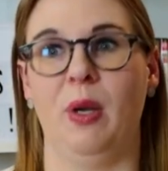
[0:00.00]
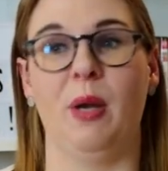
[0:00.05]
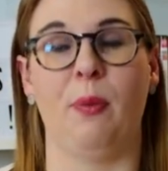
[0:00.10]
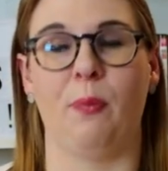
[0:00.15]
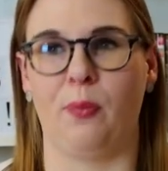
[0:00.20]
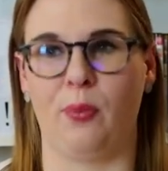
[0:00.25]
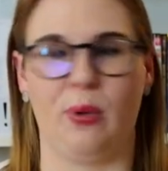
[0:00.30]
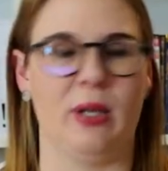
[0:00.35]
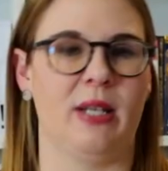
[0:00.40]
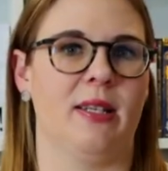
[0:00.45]

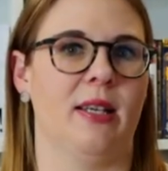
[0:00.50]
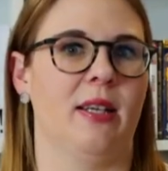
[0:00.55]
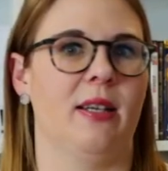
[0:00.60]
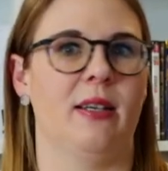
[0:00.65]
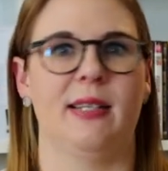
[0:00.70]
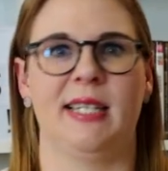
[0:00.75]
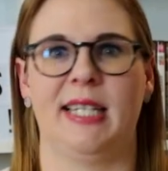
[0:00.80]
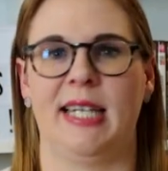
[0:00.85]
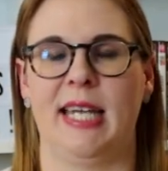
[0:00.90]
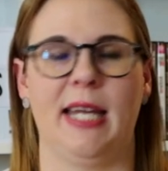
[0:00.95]

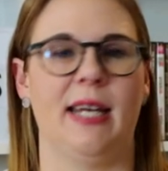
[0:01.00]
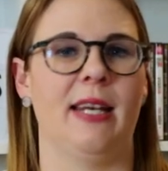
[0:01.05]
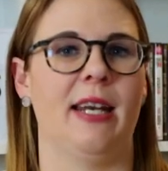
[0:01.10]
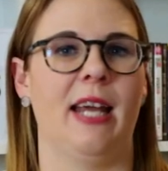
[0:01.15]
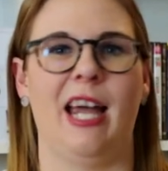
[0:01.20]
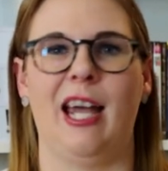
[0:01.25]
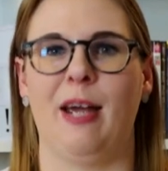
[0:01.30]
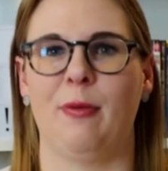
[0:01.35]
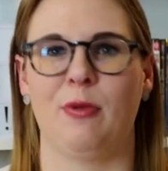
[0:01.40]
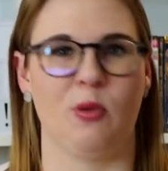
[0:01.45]
imprisoned,
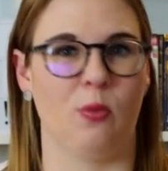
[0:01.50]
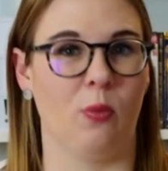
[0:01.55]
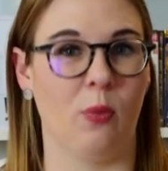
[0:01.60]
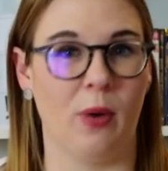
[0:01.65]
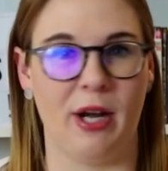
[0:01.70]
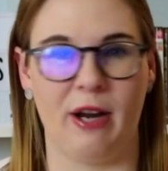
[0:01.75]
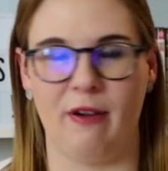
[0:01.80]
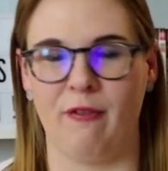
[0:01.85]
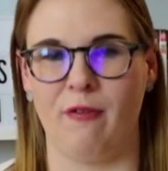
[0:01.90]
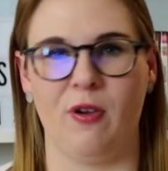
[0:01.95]
kidnapped,
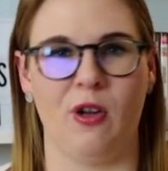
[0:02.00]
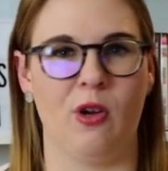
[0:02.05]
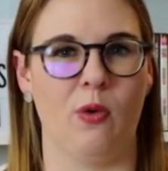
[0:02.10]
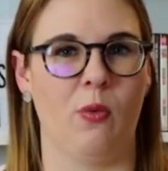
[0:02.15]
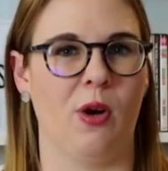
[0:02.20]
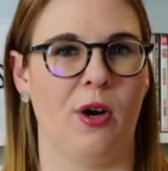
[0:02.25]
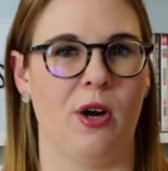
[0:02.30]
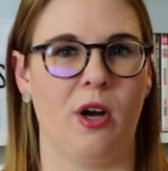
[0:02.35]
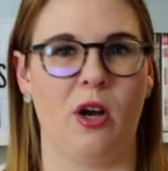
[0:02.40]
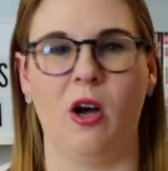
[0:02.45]
whatever you
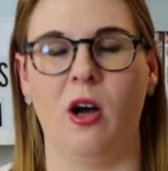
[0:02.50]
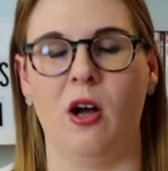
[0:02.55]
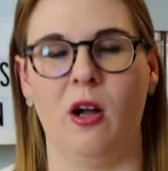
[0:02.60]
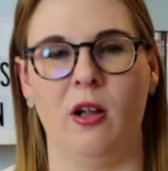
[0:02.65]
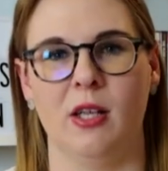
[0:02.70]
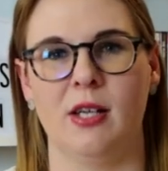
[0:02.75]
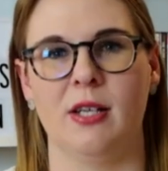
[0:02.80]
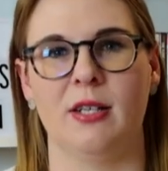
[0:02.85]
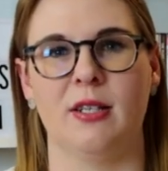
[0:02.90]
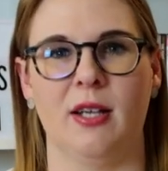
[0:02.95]
want to
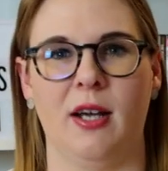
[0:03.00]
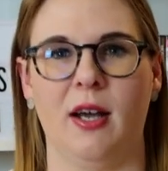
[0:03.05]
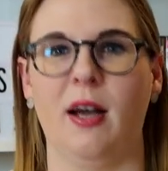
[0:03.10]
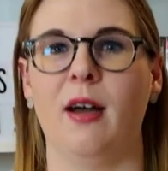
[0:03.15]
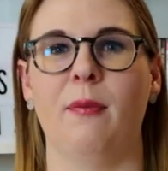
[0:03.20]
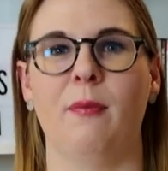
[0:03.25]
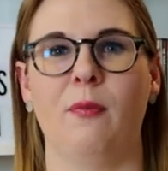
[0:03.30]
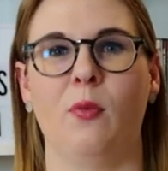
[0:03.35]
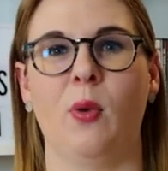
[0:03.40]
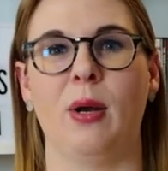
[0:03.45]
call it,
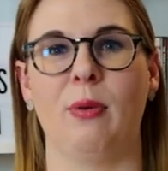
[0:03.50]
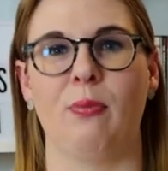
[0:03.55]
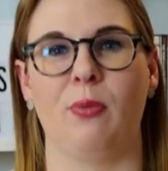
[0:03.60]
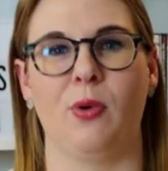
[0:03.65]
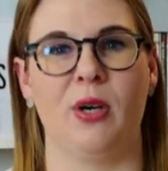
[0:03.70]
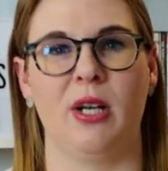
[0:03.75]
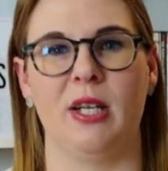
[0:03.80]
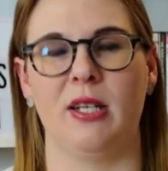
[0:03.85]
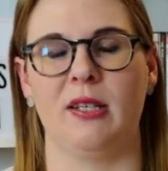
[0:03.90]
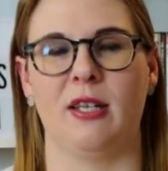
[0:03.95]
when
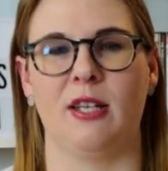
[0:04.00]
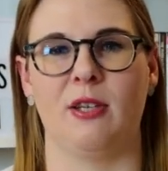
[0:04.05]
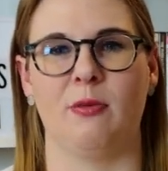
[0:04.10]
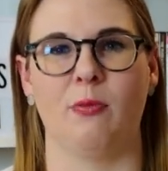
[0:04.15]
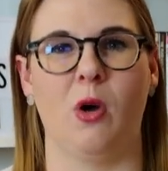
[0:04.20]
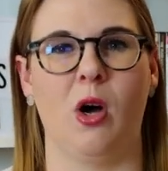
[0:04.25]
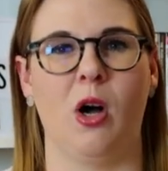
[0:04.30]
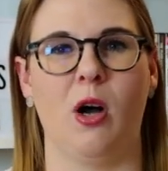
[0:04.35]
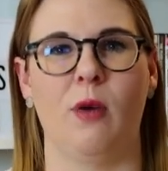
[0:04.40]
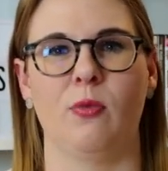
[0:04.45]
Bernice's
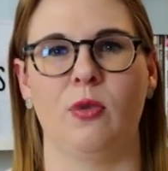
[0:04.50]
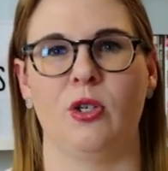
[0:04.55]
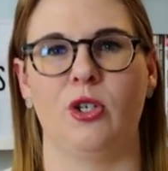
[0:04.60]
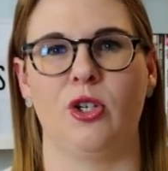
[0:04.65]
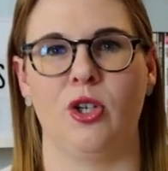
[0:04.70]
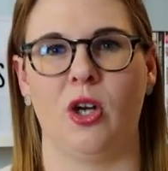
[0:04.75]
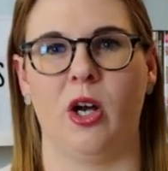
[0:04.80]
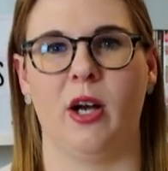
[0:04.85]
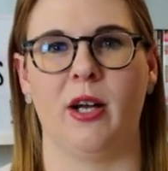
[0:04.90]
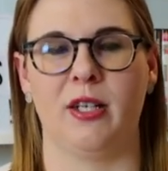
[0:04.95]
mom was
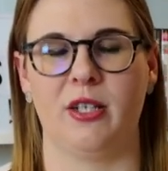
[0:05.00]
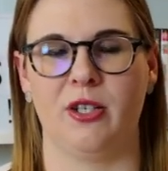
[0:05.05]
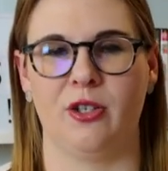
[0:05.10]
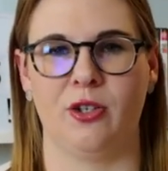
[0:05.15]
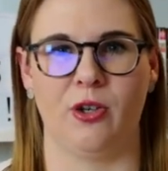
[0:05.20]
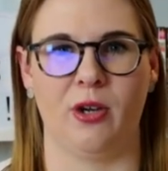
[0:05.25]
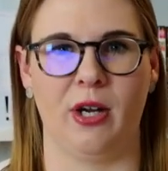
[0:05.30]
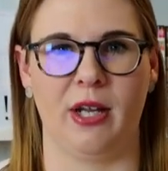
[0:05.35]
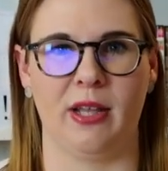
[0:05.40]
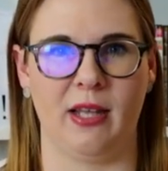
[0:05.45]
shot
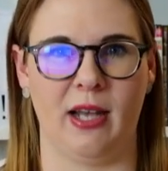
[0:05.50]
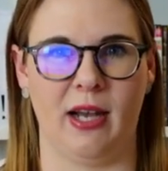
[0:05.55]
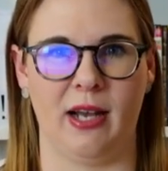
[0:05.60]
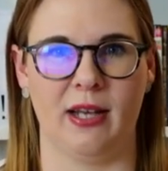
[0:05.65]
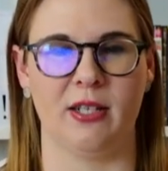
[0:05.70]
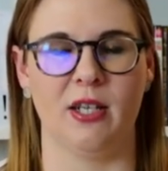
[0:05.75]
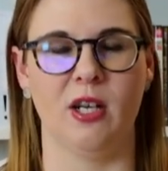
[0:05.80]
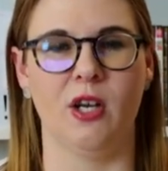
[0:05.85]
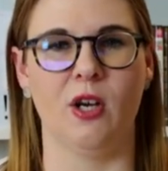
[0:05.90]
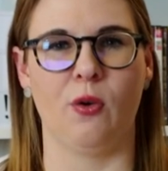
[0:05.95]
during
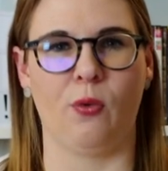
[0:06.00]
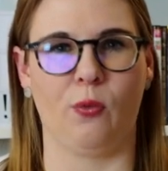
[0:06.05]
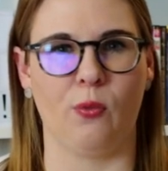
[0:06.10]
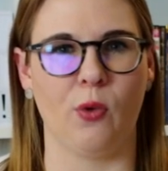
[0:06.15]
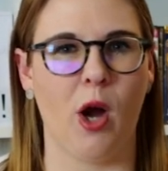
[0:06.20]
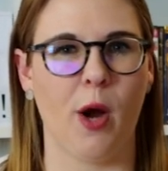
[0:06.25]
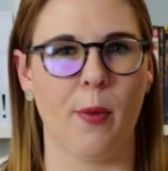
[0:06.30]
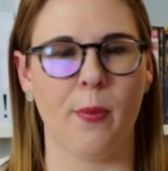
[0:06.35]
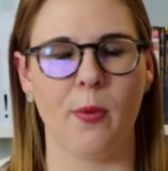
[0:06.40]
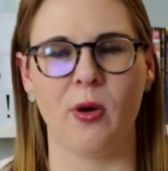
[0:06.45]
that
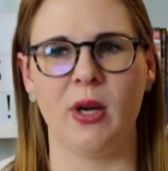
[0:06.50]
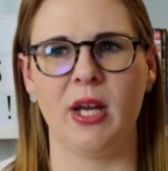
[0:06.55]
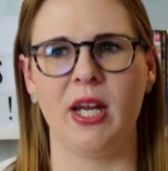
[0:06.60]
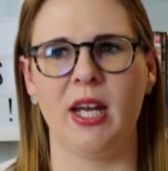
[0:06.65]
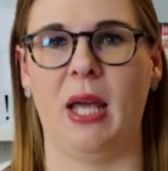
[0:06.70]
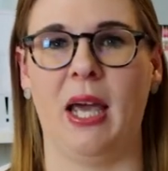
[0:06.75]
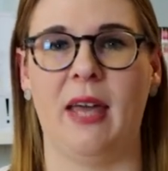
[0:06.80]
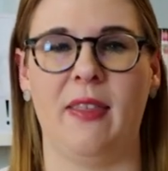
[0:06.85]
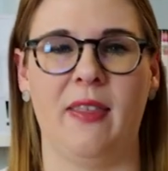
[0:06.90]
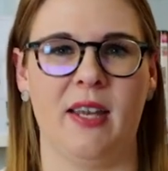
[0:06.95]
robbery,
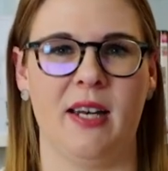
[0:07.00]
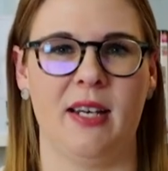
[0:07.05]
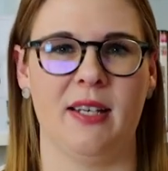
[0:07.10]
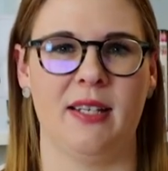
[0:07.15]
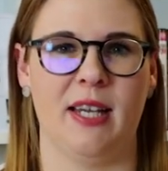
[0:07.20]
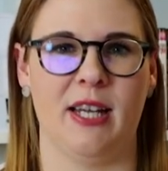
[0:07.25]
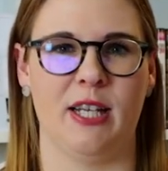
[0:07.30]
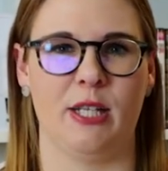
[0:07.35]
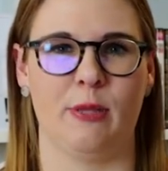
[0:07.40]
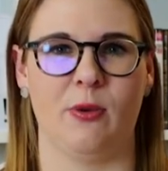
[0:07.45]
and then he
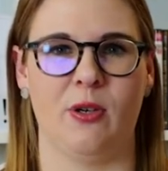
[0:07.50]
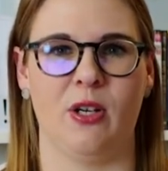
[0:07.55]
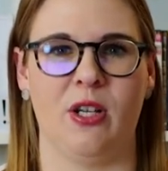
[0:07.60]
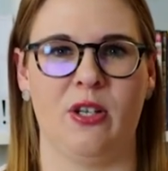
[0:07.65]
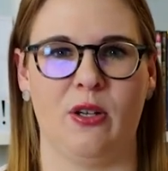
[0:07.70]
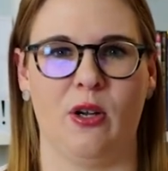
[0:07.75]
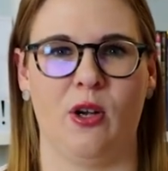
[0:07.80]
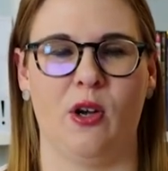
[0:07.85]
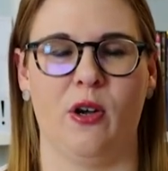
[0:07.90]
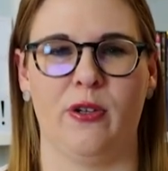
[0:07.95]
takes
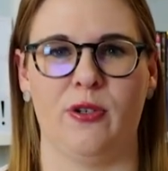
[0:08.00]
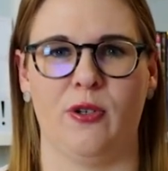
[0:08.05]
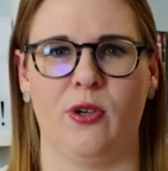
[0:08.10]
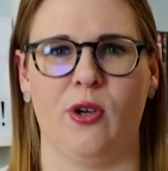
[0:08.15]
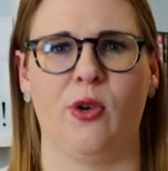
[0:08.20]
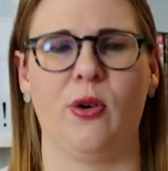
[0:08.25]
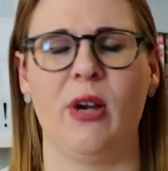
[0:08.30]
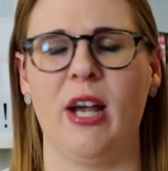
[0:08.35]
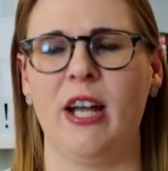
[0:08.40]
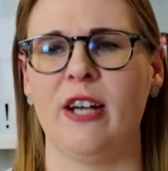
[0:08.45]
Bernice and calls her
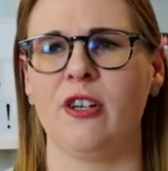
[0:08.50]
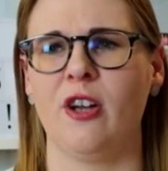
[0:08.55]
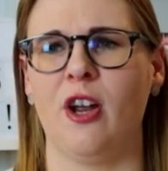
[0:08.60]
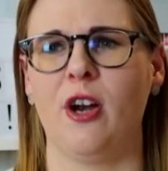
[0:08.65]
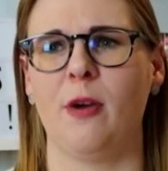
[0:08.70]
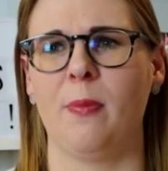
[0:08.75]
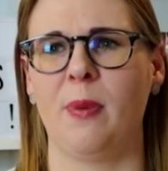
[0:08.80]
a granddaughter.